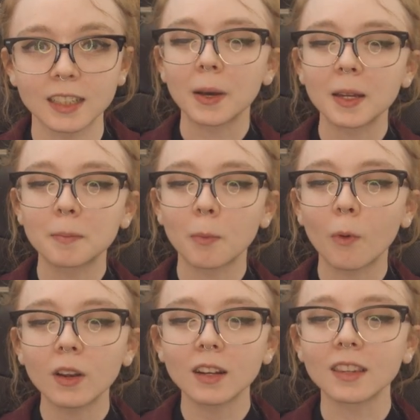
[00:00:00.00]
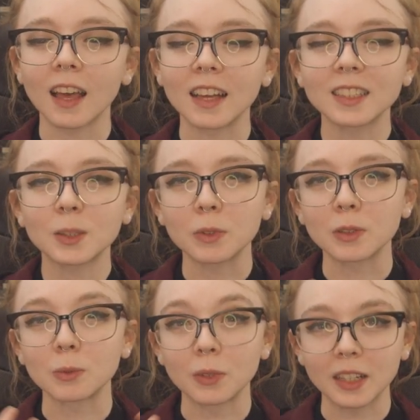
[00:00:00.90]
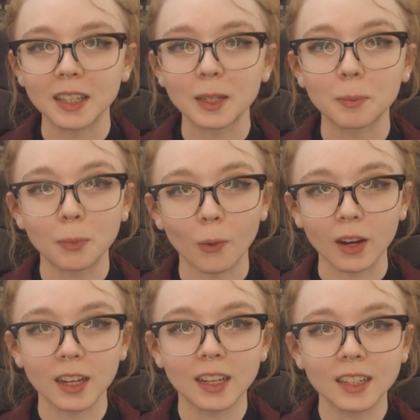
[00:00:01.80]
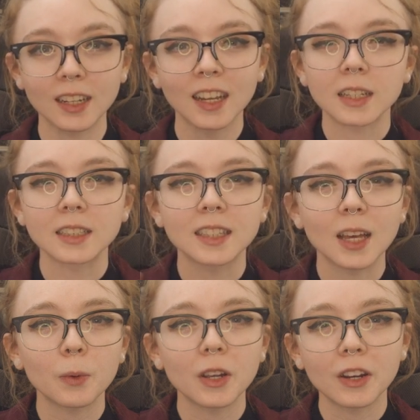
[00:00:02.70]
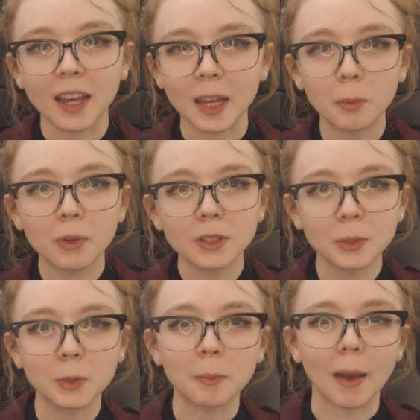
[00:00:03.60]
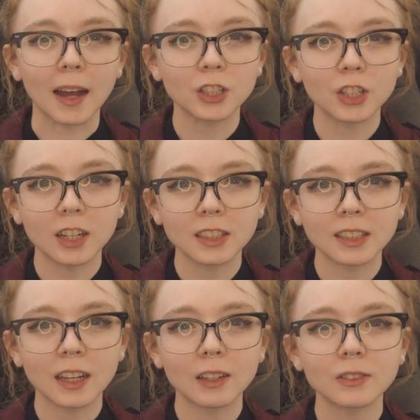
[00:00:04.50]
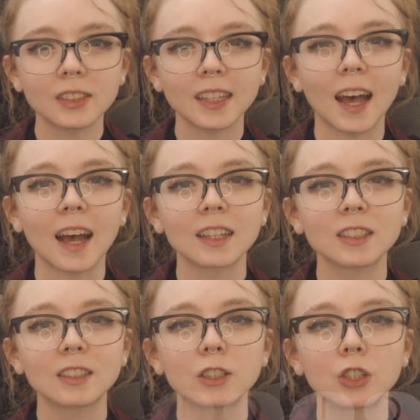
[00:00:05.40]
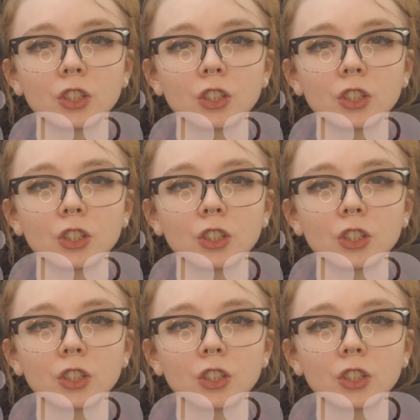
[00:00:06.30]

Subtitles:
But more or less, what's really important is that we are able to imagine ourselves as